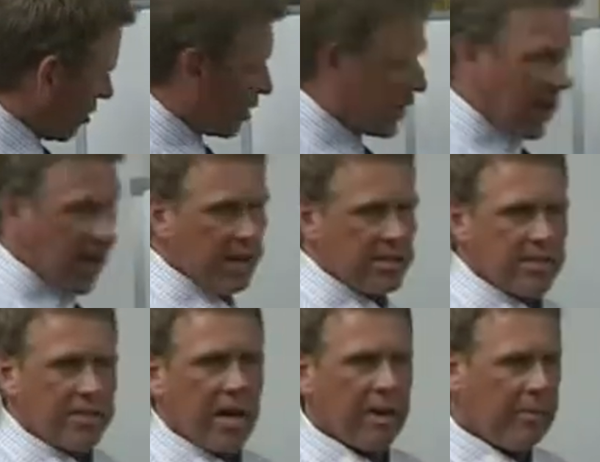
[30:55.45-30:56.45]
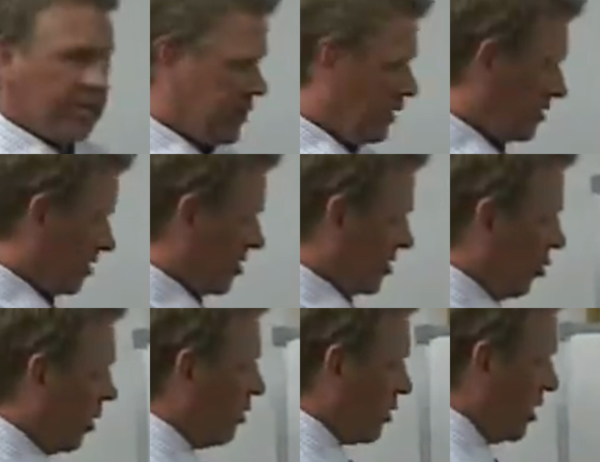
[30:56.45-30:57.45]
organized, there's got to be intelligence. So
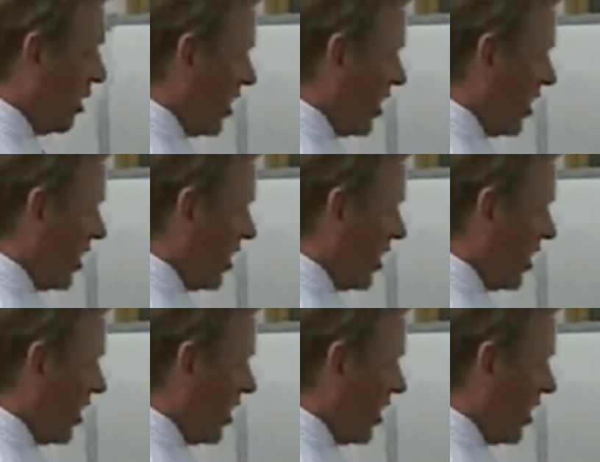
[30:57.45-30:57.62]
what we're